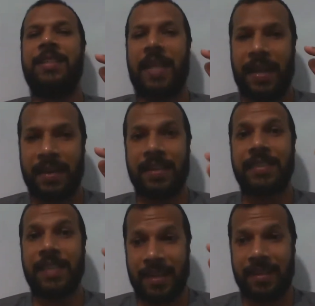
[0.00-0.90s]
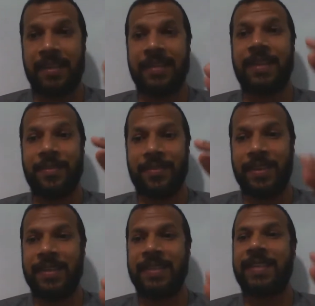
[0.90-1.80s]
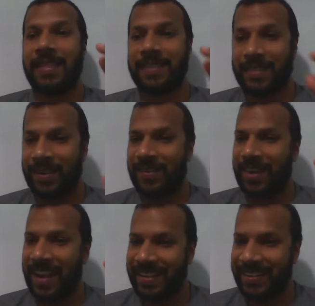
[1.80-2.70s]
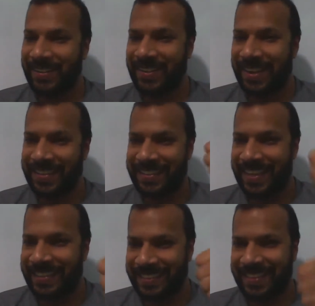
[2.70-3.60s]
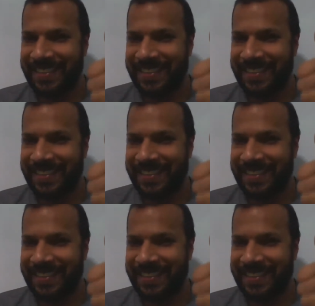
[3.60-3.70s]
China, definitely. Yes, all right. Yes.